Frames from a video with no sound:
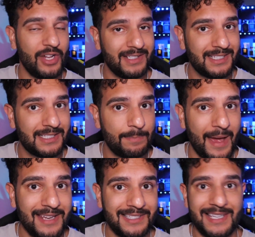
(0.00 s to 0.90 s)
It's
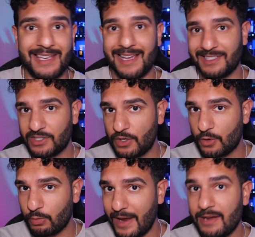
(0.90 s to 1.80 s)
spicy, it's
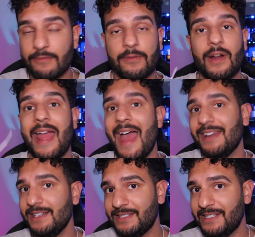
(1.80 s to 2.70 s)
great for
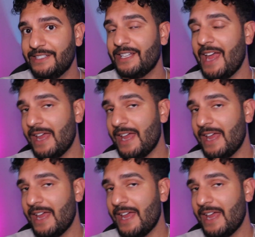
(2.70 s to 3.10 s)
any season,